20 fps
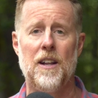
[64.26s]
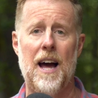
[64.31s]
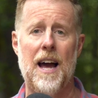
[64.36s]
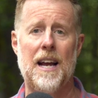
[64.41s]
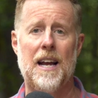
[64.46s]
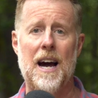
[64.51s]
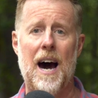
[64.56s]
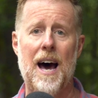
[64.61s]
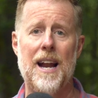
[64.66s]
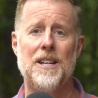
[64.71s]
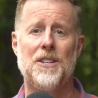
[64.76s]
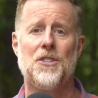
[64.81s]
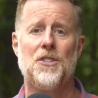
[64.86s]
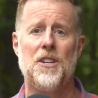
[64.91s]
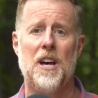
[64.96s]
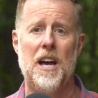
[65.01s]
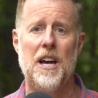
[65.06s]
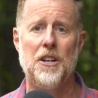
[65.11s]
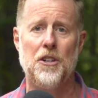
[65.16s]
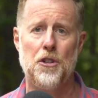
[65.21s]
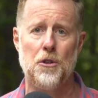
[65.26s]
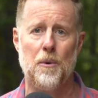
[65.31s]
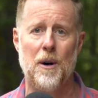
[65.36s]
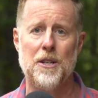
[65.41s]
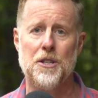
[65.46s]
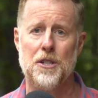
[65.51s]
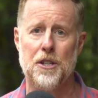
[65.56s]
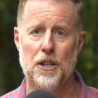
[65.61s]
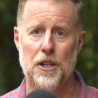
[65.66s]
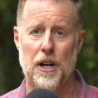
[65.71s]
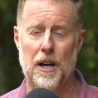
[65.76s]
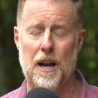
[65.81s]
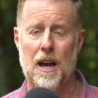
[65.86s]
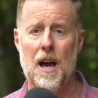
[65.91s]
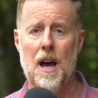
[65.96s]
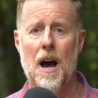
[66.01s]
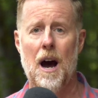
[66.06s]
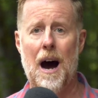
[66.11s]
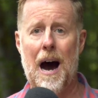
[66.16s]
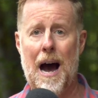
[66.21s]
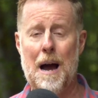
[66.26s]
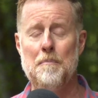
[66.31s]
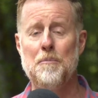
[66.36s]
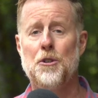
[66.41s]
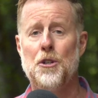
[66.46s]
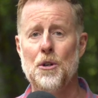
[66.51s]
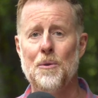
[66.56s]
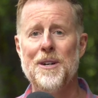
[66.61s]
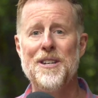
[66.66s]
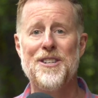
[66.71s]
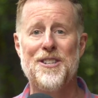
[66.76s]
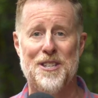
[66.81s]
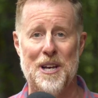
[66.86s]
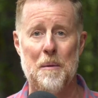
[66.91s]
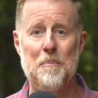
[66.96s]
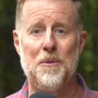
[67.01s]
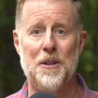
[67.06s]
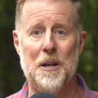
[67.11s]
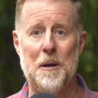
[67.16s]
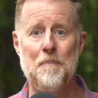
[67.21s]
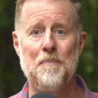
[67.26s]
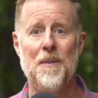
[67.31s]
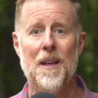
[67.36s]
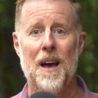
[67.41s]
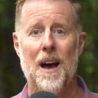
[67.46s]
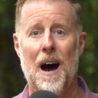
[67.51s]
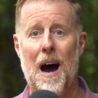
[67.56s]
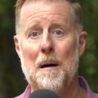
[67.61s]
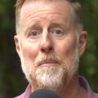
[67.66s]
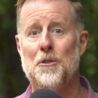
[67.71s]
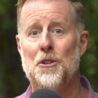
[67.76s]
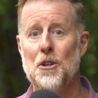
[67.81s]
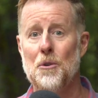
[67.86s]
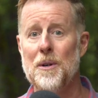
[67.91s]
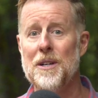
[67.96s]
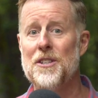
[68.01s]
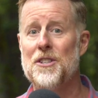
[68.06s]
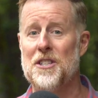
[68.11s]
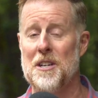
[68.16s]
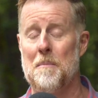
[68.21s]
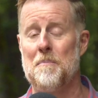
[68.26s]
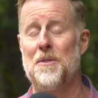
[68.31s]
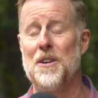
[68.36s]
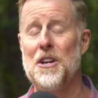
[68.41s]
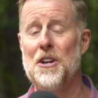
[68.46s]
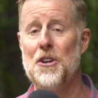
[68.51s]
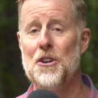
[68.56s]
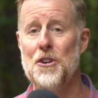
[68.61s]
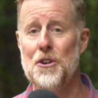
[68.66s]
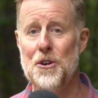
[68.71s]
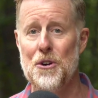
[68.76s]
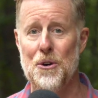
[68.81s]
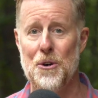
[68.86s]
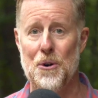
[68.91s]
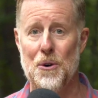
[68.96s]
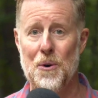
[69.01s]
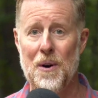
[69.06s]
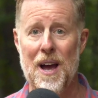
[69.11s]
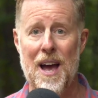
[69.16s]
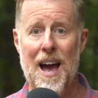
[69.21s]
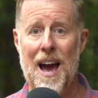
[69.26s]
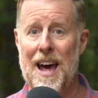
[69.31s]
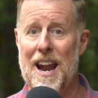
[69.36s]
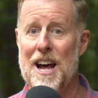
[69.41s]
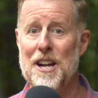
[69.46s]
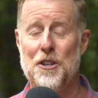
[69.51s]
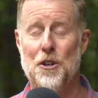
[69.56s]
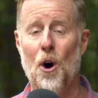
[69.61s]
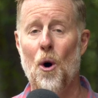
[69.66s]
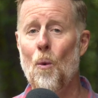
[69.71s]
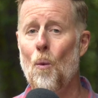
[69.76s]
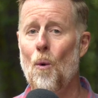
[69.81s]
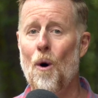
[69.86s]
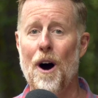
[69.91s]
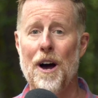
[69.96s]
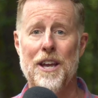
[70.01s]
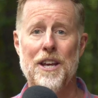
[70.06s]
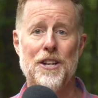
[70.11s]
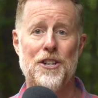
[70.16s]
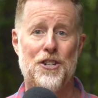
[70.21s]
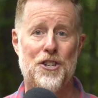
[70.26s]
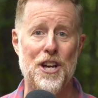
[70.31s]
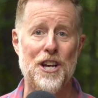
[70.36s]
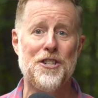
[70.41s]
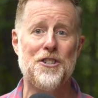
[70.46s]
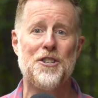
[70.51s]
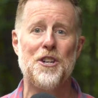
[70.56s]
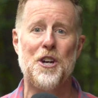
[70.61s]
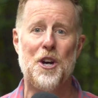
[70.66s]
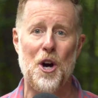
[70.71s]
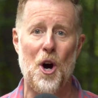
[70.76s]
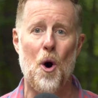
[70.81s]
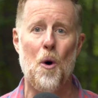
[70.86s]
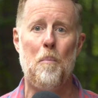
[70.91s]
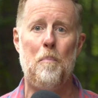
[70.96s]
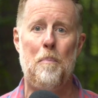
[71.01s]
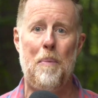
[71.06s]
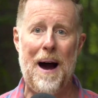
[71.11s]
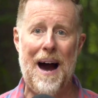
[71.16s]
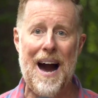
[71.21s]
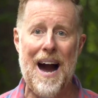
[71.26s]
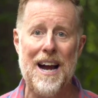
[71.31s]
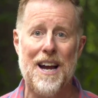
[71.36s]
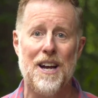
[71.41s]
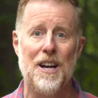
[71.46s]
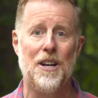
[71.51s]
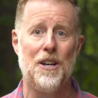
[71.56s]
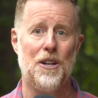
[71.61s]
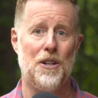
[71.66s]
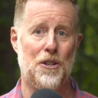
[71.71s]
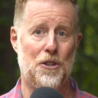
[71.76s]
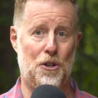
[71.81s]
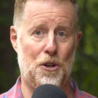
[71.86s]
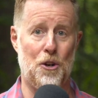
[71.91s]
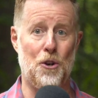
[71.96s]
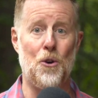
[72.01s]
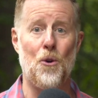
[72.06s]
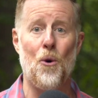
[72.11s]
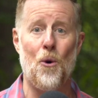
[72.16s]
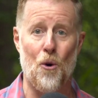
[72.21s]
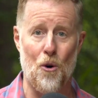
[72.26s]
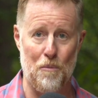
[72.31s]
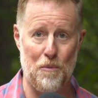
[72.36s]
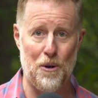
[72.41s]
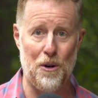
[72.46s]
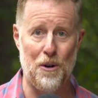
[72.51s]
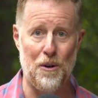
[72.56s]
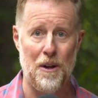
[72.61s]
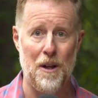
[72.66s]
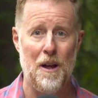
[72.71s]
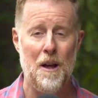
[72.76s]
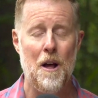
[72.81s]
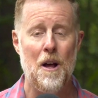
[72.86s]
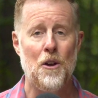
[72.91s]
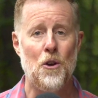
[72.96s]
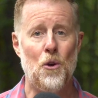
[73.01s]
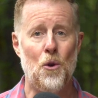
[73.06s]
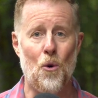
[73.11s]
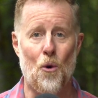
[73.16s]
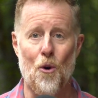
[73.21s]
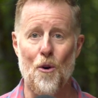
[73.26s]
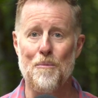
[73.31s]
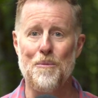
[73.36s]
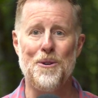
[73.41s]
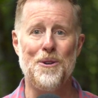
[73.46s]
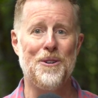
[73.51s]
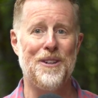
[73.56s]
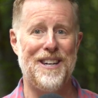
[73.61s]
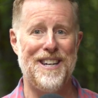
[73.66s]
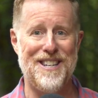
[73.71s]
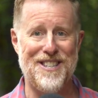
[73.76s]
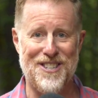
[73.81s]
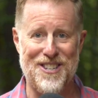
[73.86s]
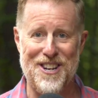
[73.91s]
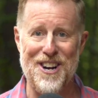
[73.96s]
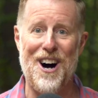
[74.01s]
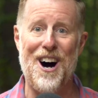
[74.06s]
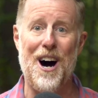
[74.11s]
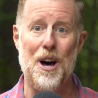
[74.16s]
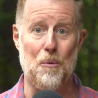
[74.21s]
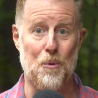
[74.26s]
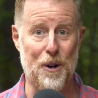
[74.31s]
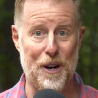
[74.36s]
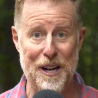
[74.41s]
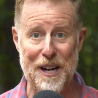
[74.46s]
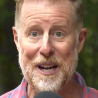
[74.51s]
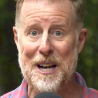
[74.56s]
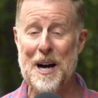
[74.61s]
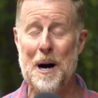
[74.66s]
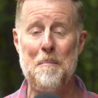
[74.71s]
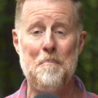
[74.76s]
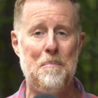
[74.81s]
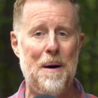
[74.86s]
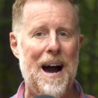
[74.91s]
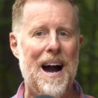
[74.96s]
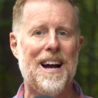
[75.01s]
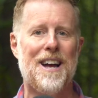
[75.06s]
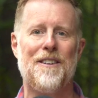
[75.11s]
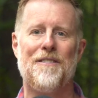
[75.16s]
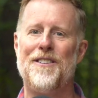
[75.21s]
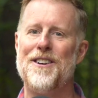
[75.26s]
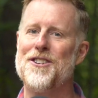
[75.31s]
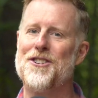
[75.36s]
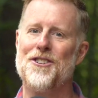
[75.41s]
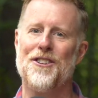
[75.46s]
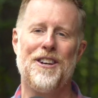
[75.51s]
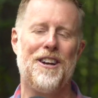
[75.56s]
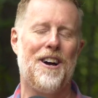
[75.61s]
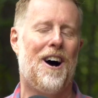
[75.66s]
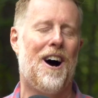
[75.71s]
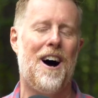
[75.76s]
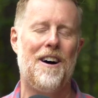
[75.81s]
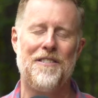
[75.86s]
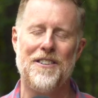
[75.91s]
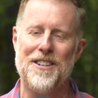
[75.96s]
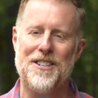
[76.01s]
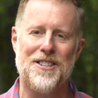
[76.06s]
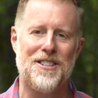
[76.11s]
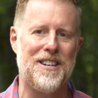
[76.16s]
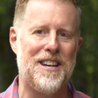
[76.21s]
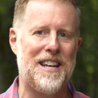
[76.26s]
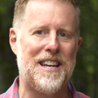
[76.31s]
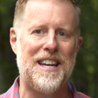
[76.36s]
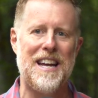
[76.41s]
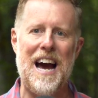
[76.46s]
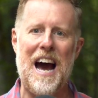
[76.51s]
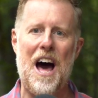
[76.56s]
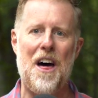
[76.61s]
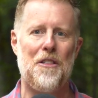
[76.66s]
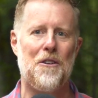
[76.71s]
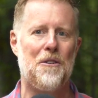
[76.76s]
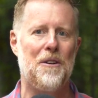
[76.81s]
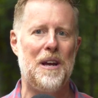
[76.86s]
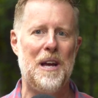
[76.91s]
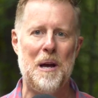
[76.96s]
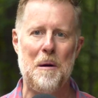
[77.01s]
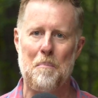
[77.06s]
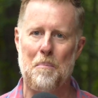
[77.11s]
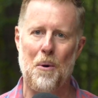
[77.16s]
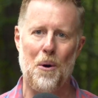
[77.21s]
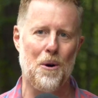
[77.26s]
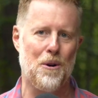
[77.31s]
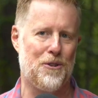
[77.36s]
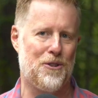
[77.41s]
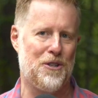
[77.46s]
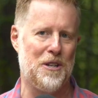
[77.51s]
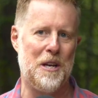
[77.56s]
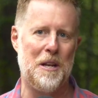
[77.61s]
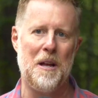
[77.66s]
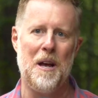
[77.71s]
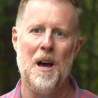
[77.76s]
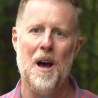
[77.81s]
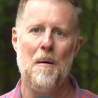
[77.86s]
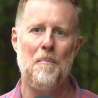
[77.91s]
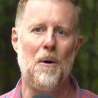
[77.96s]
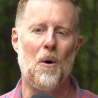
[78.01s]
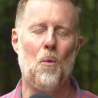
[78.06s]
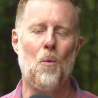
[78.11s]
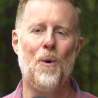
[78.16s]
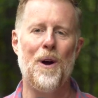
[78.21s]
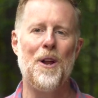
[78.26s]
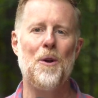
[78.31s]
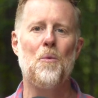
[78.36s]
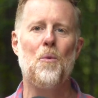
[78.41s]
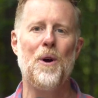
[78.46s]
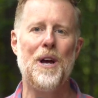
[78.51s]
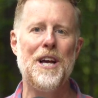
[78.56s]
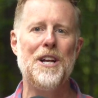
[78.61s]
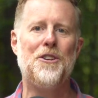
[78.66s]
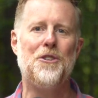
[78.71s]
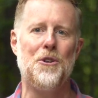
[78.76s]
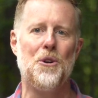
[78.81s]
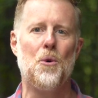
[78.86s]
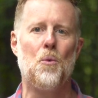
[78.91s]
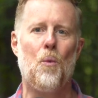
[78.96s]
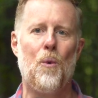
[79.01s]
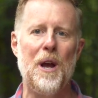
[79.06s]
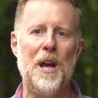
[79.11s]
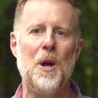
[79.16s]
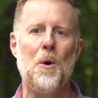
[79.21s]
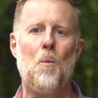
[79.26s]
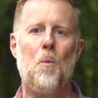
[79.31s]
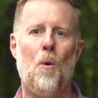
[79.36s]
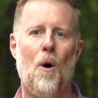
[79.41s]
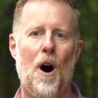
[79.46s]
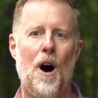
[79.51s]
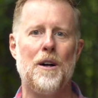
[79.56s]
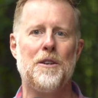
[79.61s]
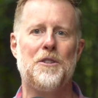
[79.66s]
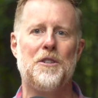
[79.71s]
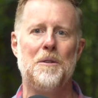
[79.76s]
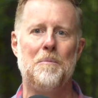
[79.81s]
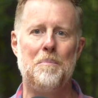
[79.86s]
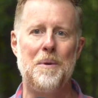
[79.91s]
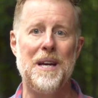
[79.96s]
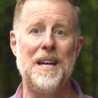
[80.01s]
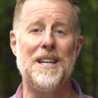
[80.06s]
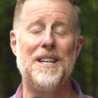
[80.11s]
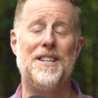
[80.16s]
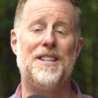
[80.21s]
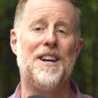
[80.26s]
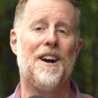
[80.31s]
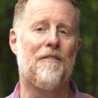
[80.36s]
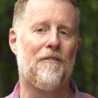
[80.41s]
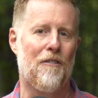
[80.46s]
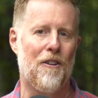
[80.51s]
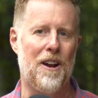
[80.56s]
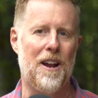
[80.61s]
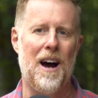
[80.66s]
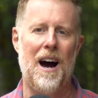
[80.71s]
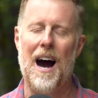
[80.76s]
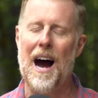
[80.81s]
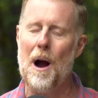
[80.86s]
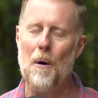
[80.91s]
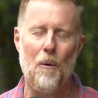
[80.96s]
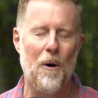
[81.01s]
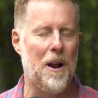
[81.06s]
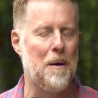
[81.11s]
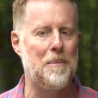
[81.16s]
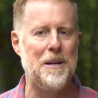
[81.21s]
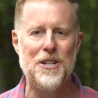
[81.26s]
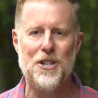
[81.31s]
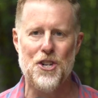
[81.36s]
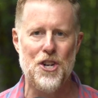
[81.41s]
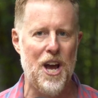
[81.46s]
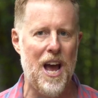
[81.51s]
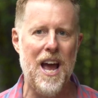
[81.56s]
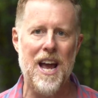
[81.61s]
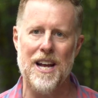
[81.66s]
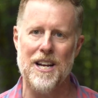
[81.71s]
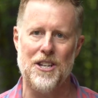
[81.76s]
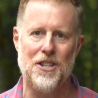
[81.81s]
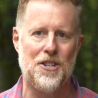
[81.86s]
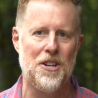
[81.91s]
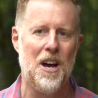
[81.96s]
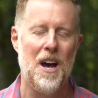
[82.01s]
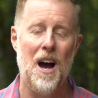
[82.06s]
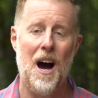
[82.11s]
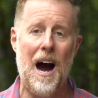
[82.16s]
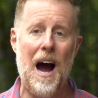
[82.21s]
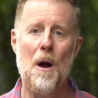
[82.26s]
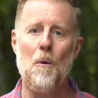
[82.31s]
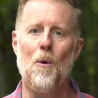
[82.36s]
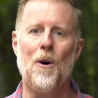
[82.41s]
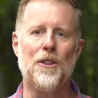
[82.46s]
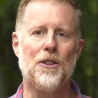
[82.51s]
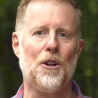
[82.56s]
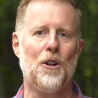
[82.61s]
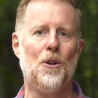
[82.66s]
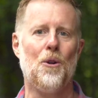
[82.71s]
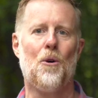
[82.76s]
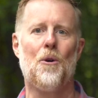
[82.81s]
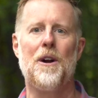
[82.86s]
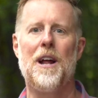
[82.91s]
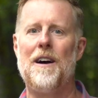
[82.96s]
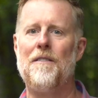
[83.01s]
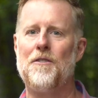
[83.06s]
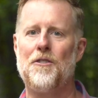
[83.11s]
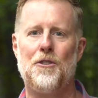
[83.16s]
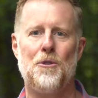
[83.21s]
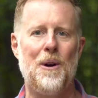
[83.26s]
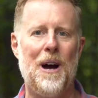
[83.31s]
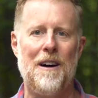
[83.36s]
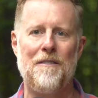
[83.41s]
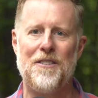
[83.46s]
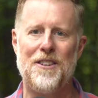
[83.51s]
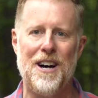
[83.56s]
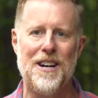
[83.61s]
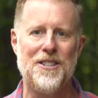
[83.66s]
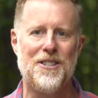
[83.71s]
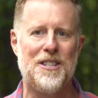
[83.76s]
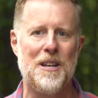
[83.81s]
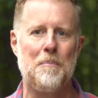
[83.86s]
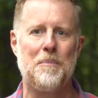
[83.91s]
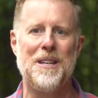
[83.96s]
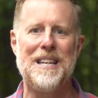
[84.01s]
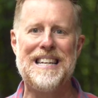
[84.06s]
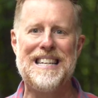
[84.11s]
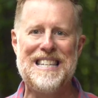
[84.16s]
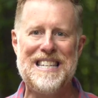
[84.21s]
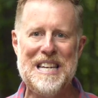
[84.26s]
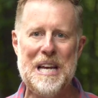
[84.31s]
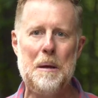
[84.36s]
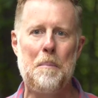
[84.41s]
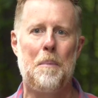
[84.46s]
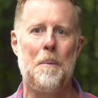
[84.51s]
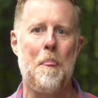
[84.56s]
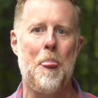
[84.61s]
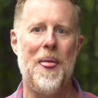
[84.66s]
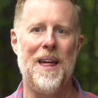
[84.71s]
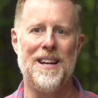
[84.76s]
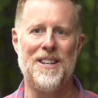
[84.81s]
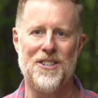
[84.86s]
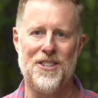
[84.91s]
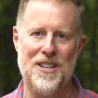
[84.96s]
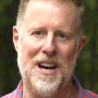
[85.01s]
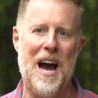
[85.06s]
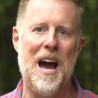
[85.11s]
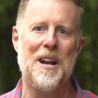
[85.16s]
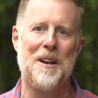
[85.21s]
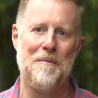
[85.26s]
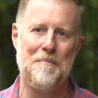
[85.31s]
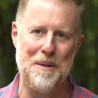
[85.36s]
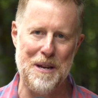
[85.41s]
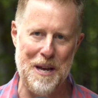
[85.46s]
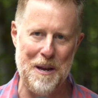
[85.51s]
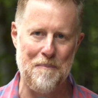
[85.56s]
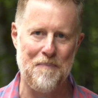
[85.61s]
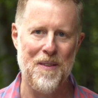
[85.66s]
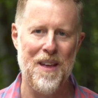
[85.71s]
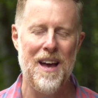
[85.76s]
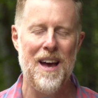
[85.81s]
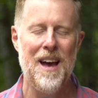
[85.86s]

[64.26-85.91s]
like God is saying to us, Look, I'm doing something, I'm doing something new, and I don't want you just to go back to normal. Normal is gone. We're going to come back eventually, obviously, and gather in person. But when we do, we want to be different. I want to be changed. I want the Lord have, to have done something deep inside of me.